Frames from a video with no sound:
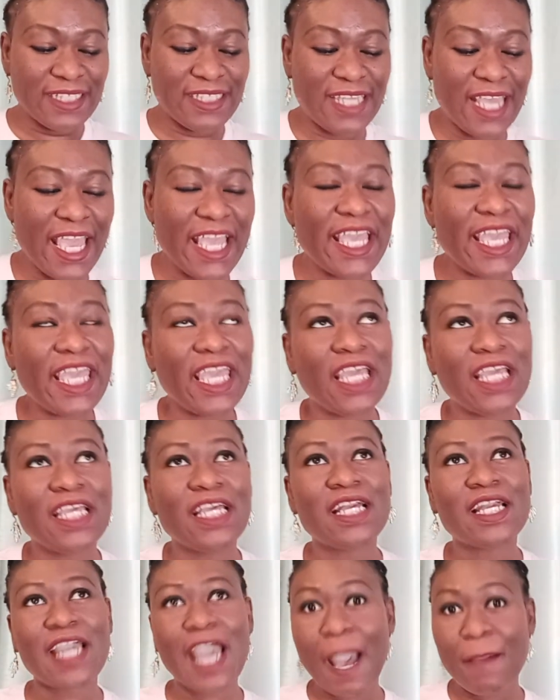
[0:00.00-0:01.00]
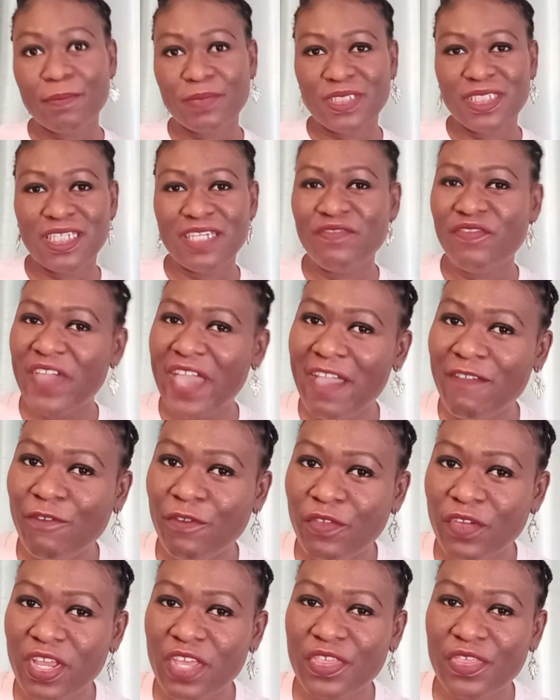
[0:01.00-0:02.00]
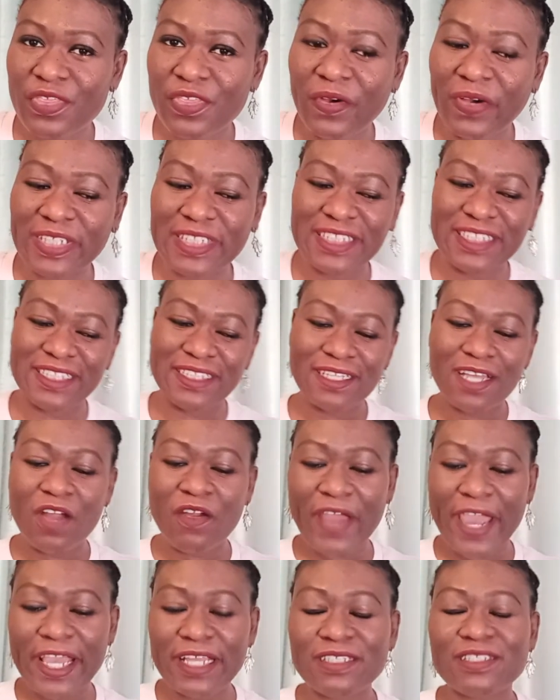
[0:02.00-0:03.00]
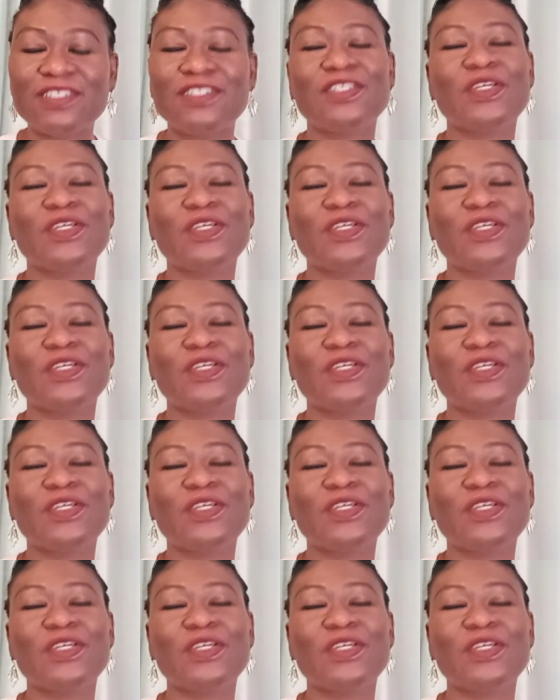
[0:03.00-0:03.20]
taking captive every thought, all right?